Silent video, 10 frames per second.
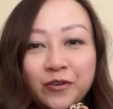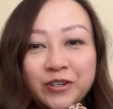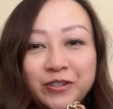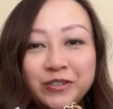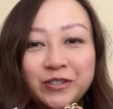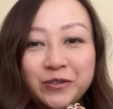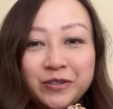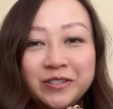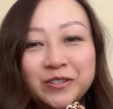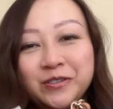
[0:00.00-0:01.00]
for you to,
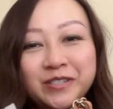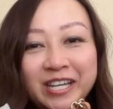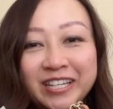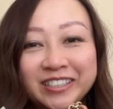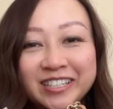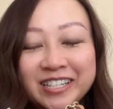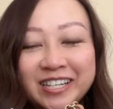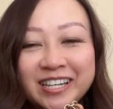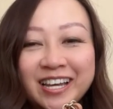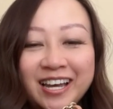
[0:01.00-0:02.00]
to take a
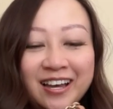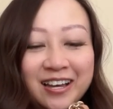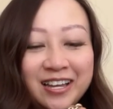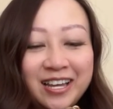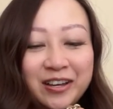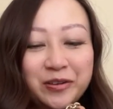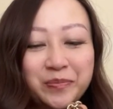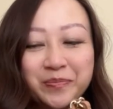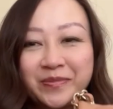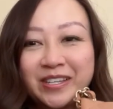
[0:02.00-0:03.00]
look.
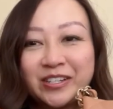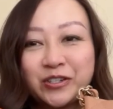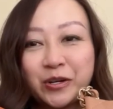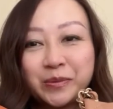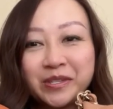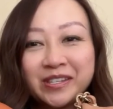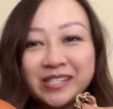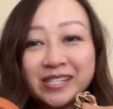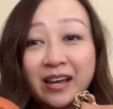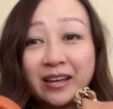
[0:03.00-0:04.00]
Um, in terms of the
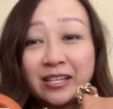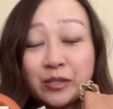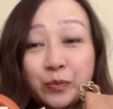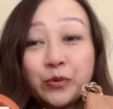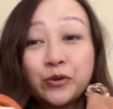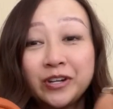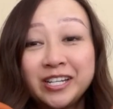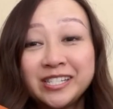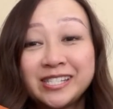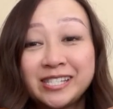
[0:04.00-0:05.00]
size,
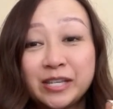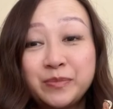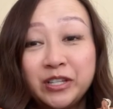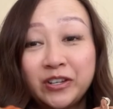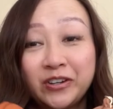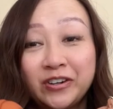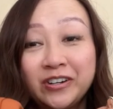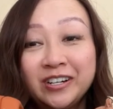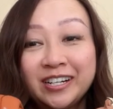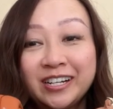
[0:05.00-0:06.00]
pretty similar.